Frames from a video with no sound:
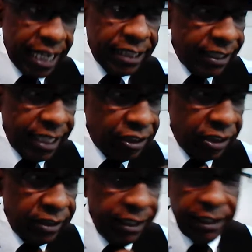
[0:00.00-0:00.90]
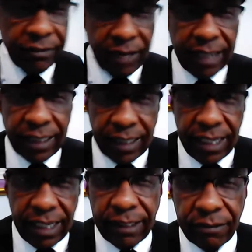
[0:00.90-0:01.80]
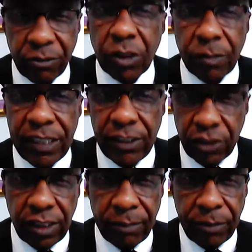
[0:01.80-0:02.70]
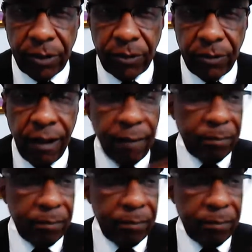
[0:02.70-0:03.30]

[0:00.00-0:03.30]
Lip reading: assassination of Dr. King. Was Ben's Chili Bowl.